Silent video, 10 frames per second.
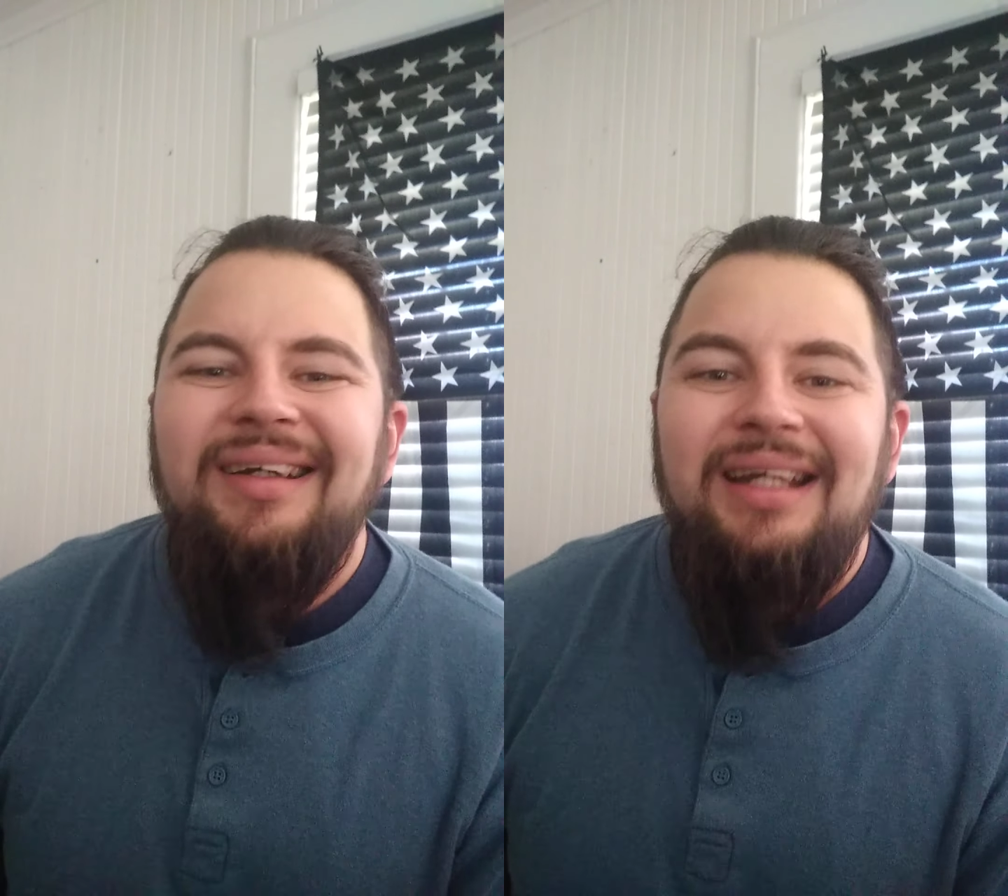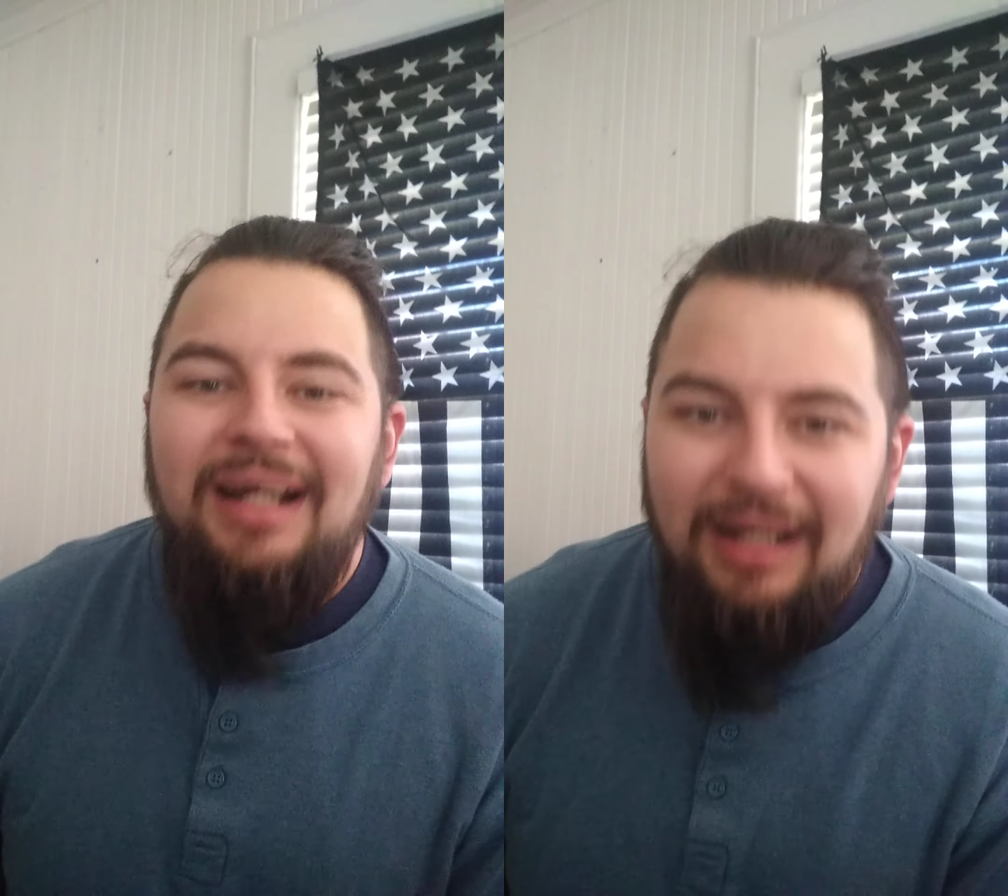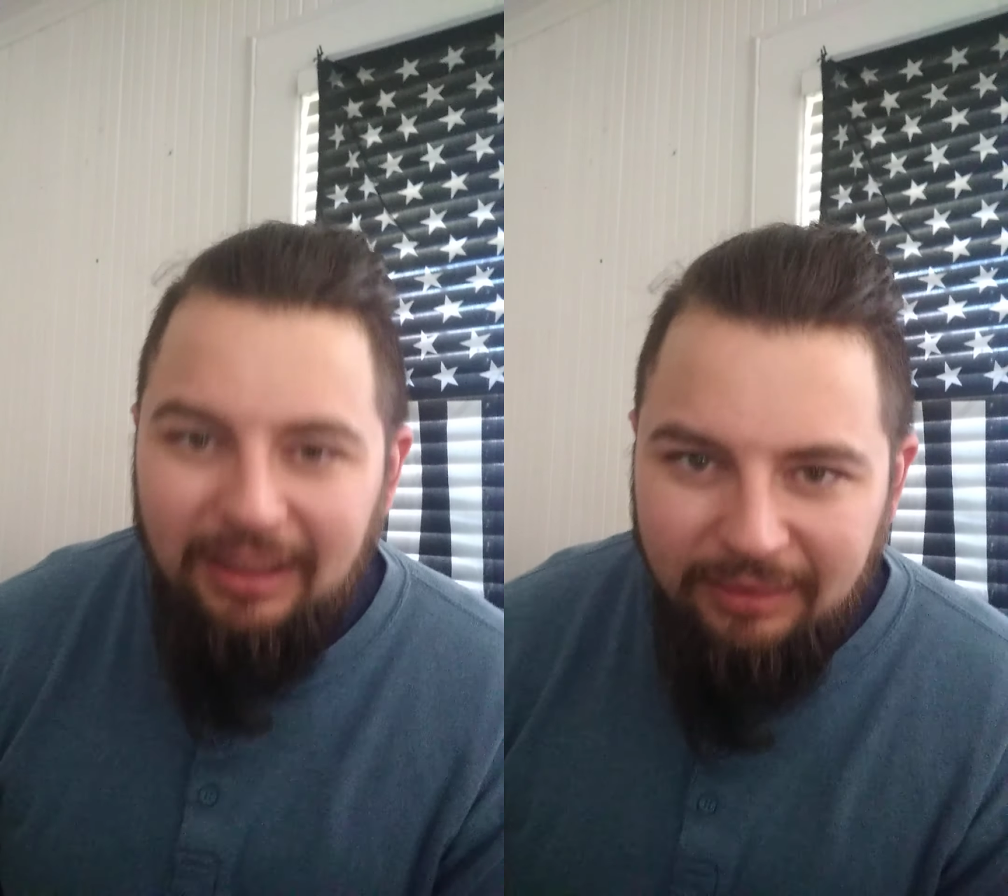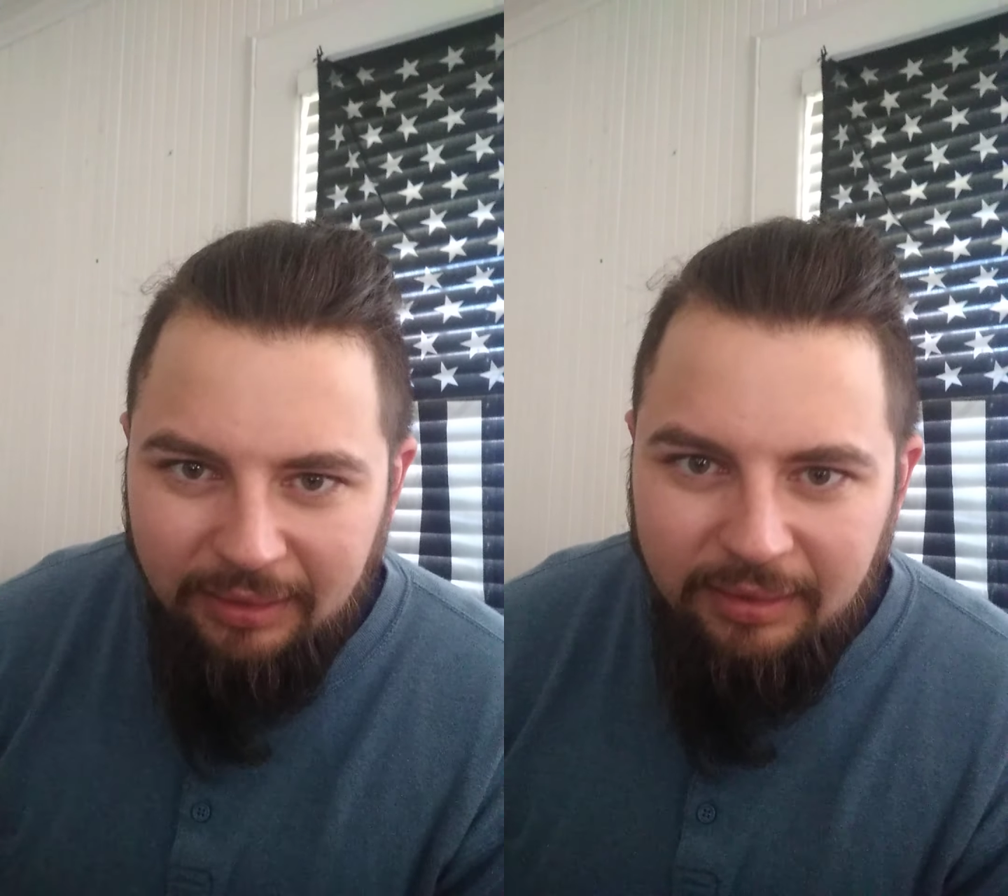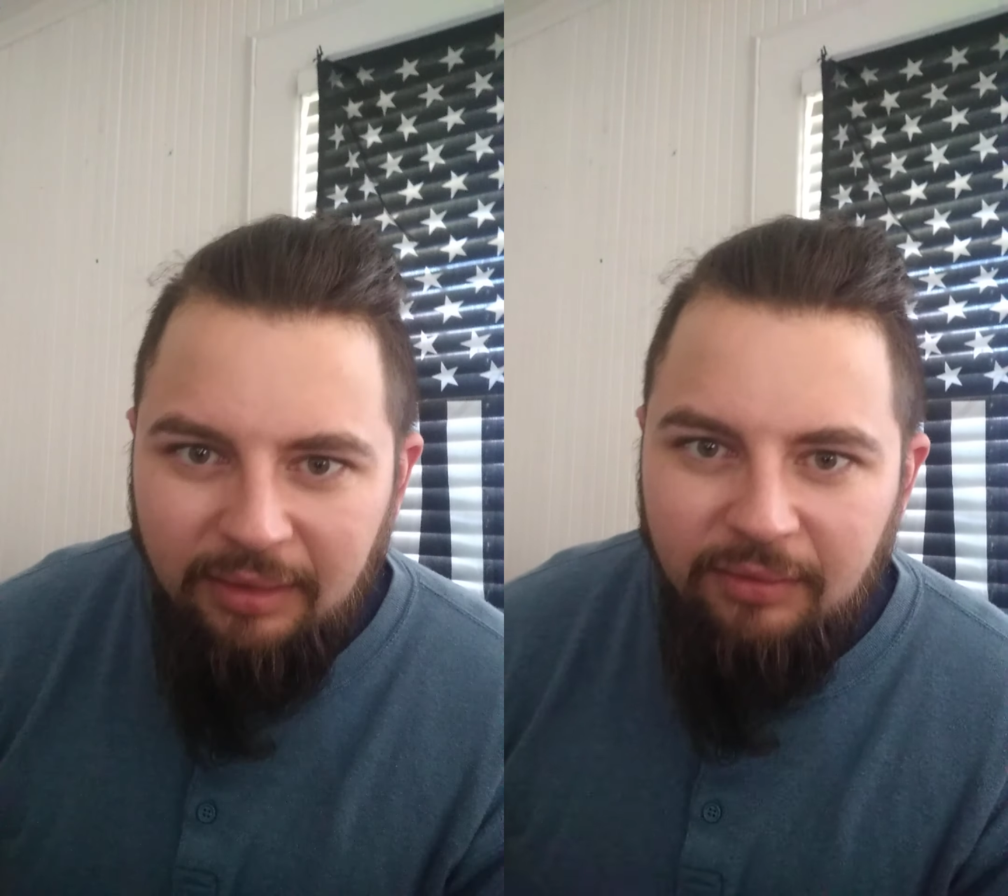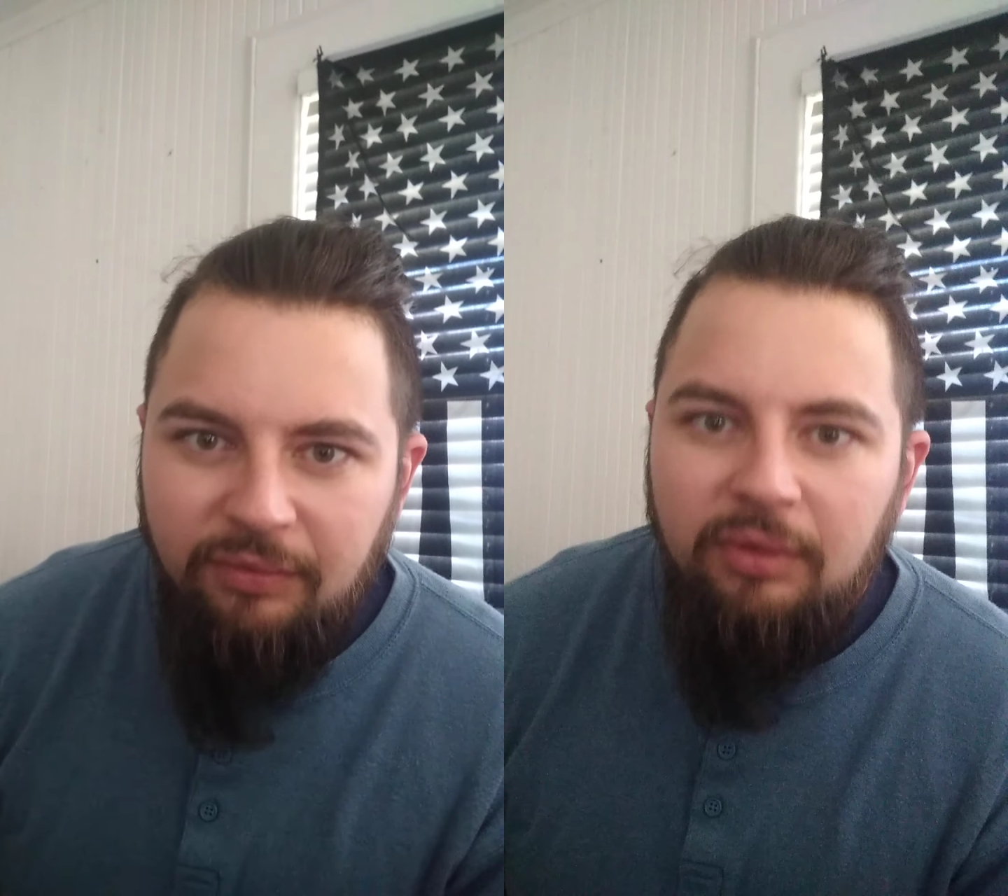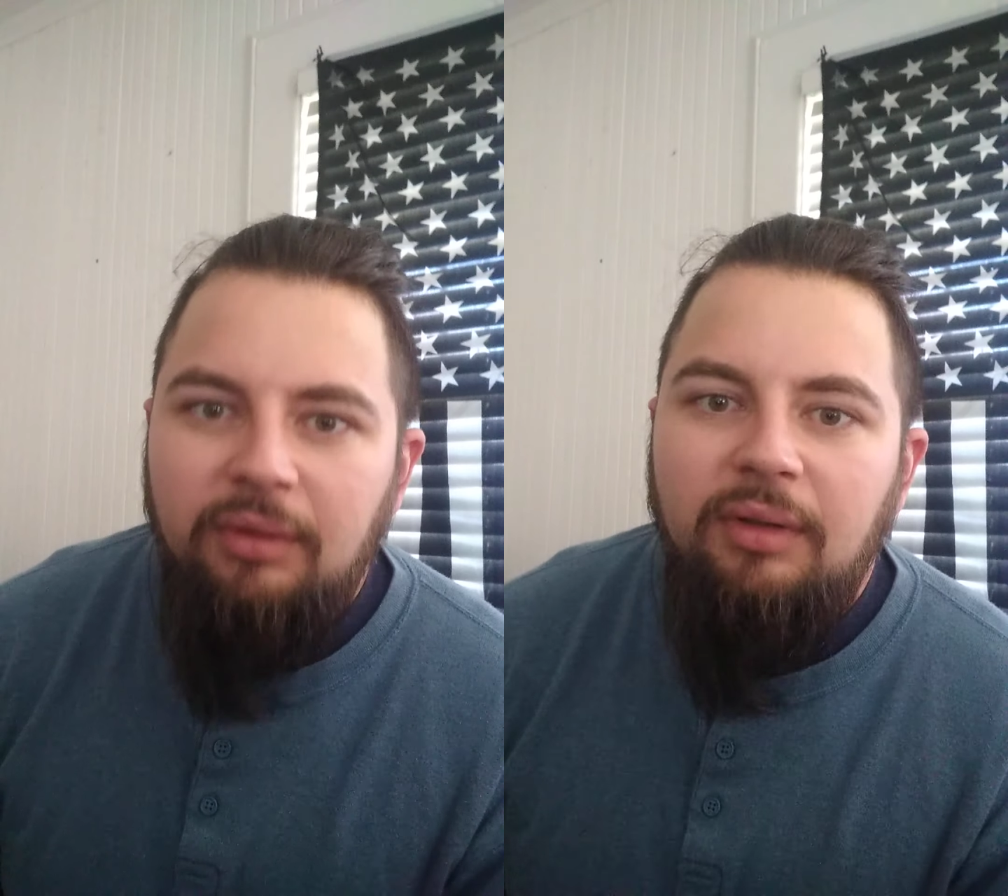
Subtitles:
cognitive